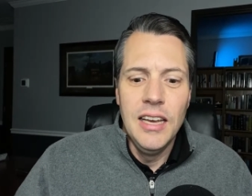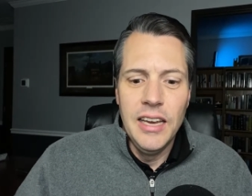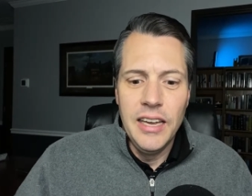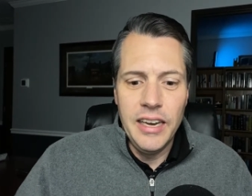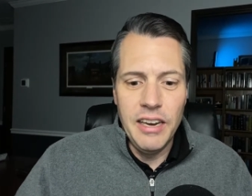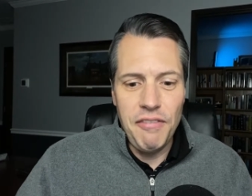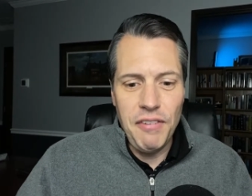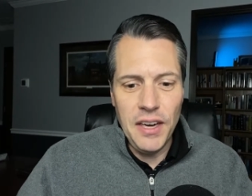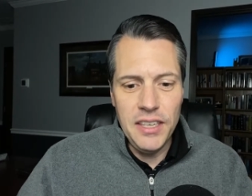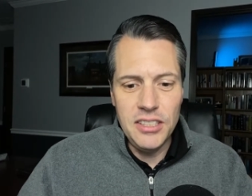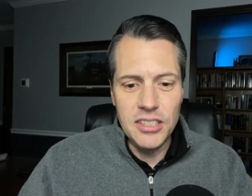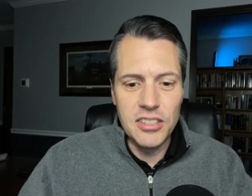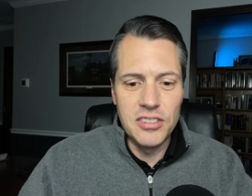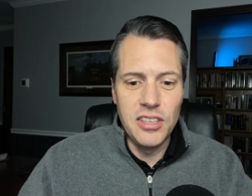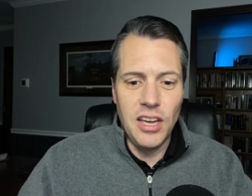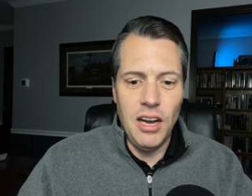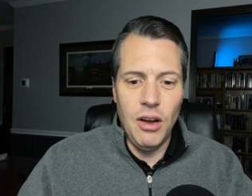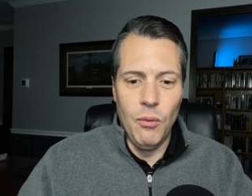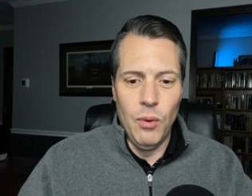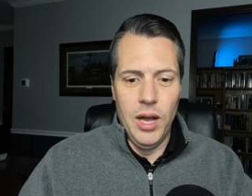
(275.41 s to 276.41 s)
And if I just
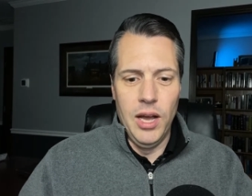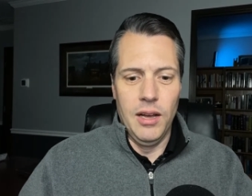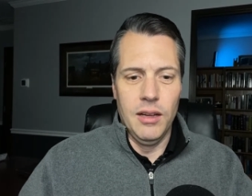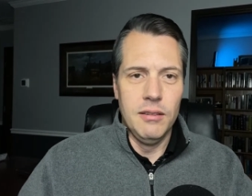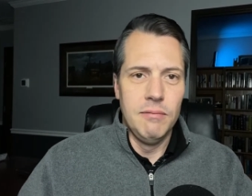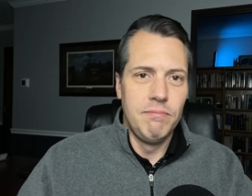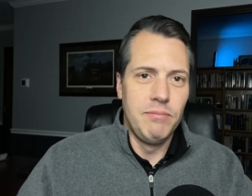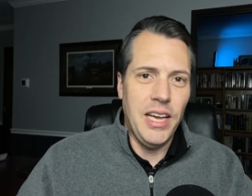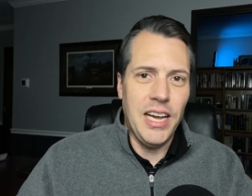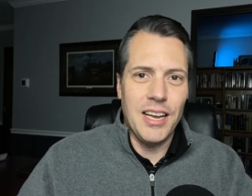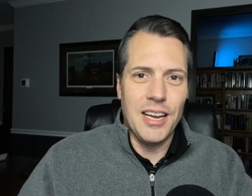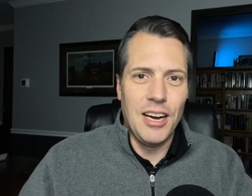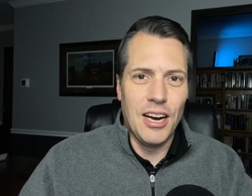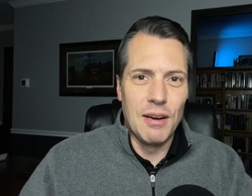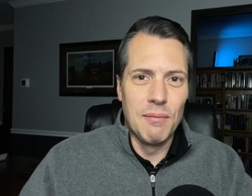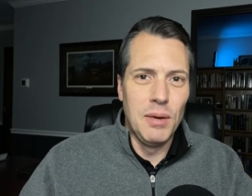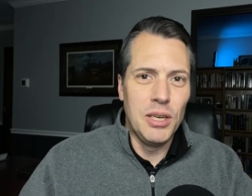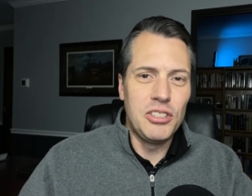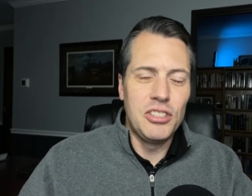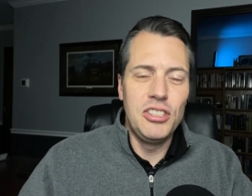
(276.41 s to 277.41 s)
thought, well, that
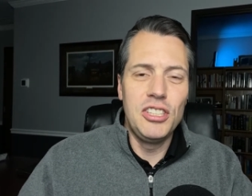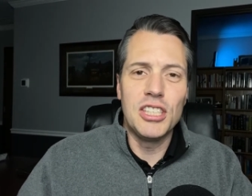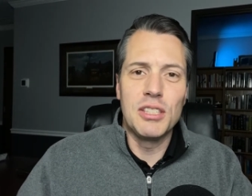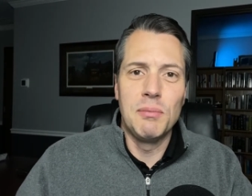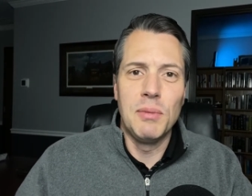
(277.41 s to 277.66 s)
car must have just